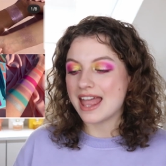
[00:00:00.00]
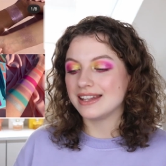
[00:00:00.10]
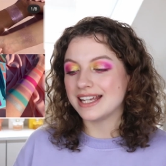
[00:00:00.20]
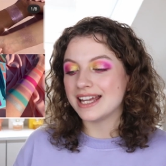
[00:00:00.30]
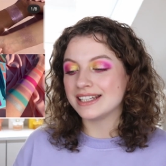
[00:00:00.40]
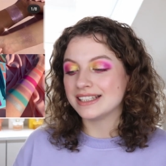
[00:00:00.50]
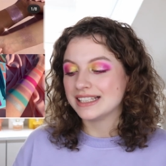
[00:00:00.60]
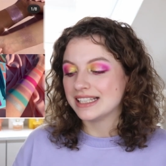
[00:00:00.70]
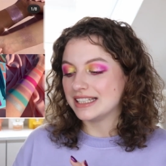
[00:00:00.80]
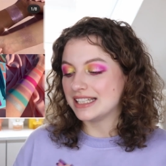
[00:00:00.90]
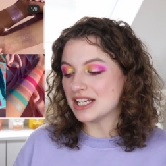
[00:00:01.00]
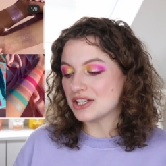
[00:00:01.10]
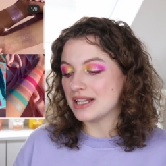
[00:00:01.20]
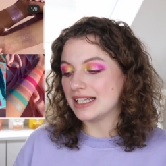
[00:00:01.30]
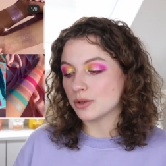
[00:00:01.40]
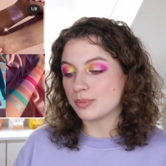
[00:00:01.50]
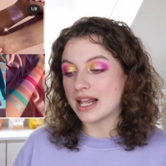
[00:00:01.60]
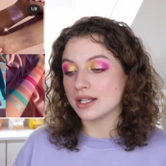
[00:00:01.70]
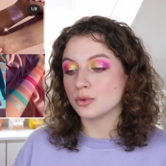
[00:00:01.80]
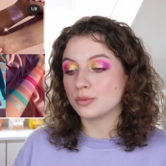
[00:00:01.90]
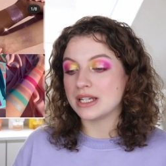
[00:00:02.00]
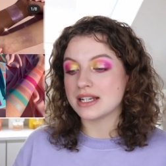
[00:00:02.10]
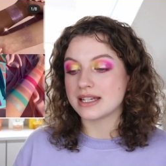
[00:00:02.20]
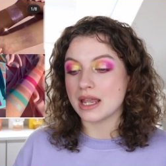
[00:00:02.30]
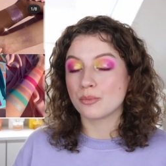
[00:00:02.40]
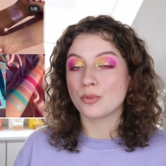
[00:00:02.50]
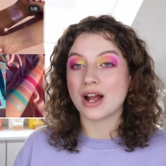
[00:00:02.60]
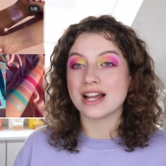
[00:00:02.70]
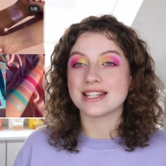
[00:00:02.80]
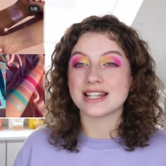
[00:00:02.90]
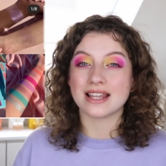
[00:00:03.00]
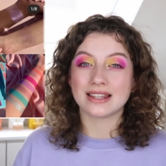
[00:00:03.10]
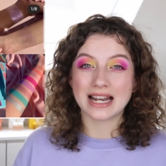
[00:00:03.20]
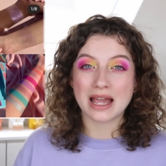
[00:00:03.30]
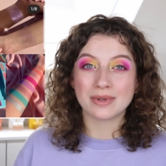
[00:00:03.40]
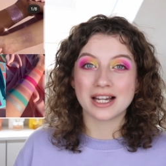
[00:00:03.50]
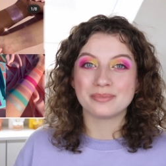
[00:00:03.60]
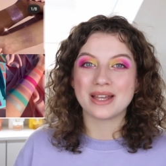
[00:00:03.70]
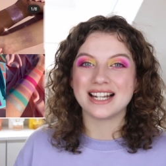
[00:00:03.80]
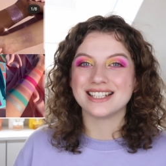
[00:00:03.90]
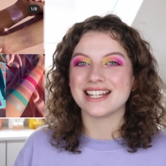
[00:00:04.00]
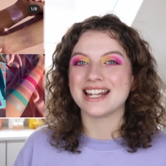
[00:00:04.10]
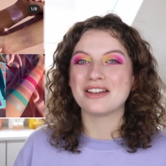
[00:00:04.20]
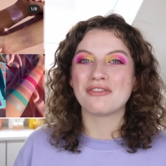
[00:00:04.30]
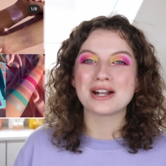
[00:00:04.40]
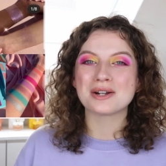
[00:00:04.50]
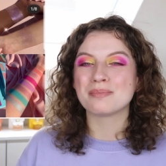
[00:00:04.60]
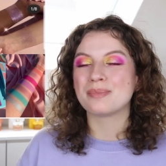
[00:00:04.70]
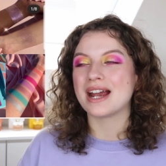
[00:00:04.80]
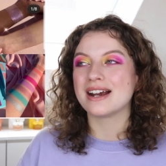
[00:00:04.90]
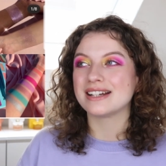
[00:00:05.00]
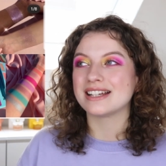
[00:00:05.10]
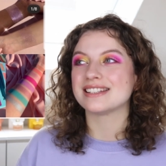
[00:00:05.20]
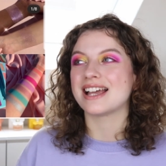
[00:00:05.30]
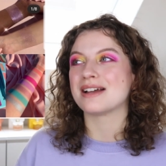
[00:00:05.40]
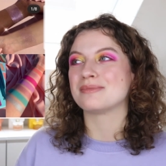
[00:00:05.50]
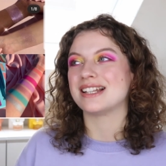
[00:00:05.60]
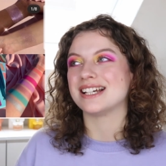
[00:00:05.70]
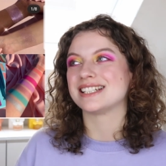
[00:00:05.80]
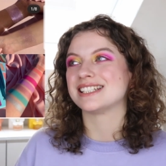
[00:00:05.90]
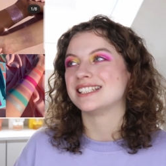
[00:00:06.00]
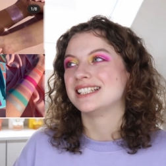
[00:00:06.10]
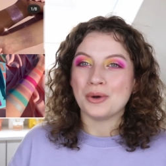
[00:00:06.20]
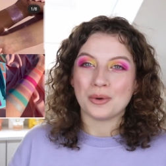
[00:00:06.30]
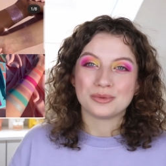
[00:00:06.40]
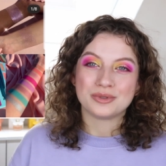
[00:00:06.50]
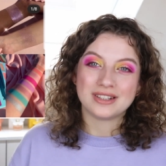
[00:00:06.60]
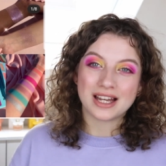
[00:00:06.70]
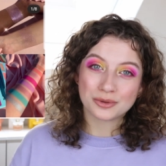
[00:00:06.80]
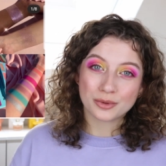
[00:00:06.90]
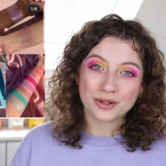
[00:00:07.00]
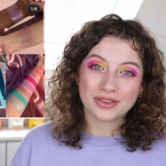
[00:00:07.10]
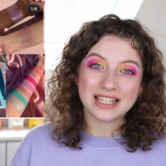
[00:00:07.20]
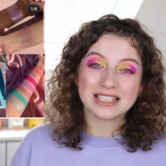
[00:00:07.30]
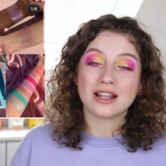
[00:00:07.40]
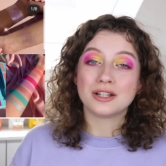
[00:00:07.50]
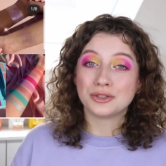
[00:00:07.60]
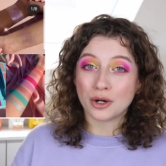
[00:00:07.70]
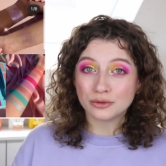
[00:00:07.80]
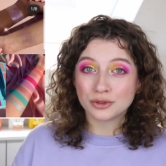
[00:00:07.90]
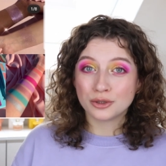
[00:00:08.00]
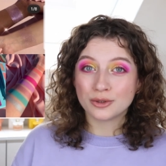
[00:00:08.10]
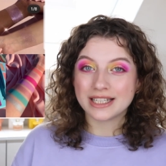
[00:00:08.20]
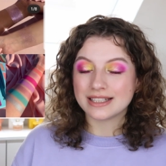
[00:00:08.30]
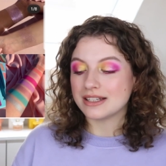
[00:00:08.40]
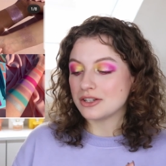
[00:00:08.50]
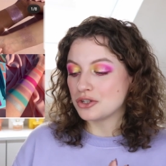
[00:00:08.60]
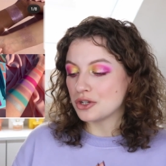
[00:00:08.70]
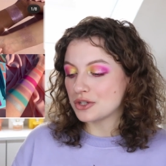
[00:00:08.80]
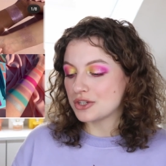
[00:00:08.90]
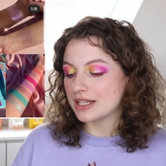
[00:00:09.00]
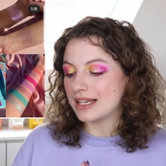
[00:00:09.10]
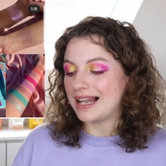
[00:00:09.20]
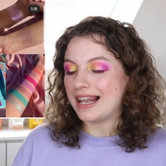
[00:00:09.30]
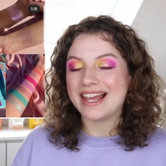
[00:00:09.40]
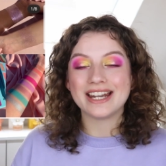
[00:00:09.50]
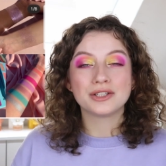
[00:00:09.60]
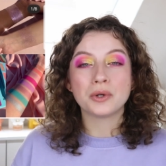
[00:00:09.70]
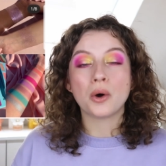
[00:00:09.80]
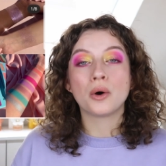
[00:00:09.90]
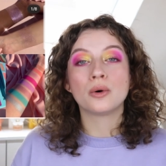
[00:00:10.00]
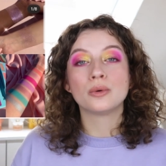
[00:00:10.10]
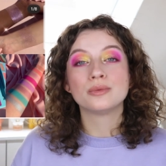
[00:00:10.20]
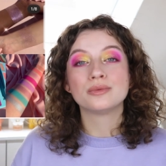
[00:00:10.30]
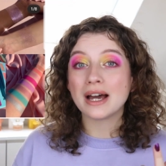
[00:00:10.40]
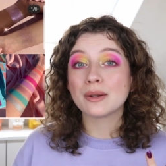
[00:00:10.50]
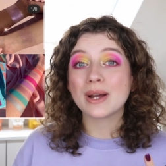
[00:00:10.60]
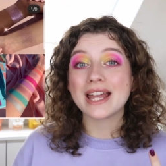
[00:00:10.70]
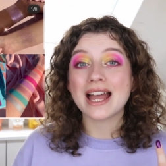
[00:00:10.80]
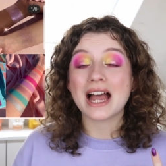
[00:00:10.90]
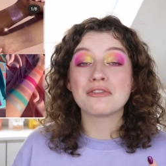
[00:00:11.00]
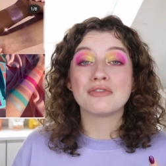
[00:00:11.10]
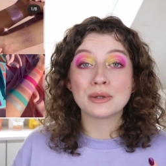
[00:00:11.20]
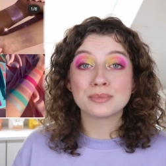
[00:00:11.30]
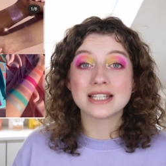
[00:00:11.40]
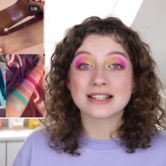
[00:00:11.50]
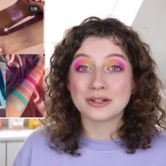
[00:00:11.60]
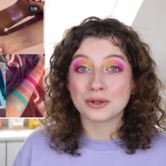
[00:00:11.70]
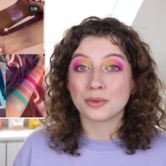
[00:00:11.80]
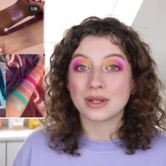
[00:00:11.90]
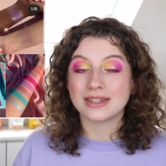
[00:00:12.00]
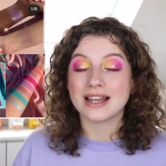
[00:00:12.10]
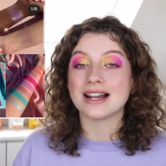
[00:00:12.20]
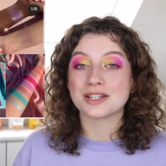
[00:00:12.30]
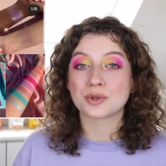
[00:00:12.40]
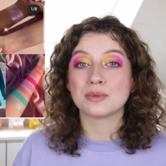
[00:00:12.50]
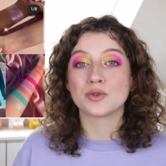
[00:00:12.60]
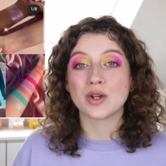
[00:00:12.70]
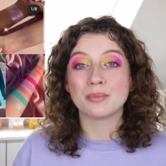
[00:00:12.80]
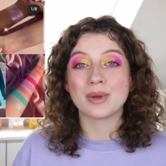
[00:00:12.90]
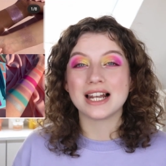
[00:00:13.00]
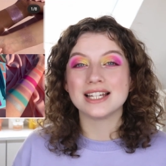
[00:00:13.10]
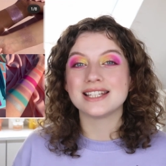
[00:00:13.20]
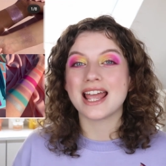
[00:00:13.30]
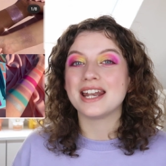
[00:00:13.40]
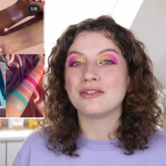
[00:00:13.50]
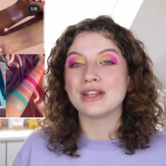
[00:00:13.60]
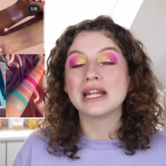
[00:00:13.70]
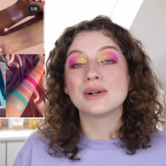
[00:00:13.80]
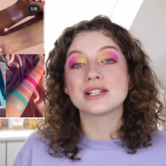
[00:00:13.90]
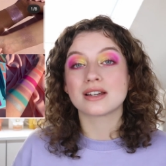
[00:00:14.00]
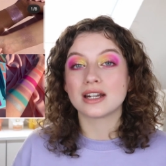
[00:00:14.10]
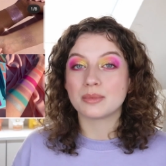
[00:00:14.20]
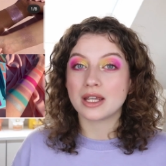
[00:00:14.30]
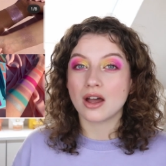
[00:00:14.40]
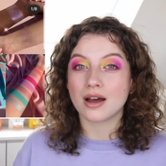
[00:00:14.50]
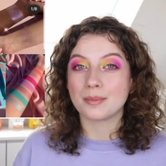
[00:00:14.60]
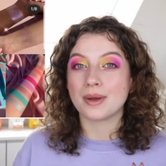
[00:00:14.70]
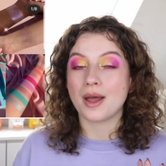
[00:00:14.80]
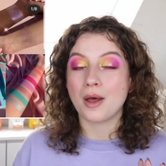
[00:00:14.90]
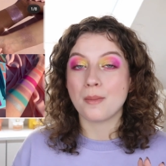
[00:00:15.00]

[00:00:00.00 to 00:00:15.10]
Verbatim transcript: And then this little palette would be the same price as that Glamlite palette. And if I compare that, I'm like, no, not worth it. Don't do it. Just let it go. By the way, I filmed this look with the Ice Cream Dream palette and the video is gonna be up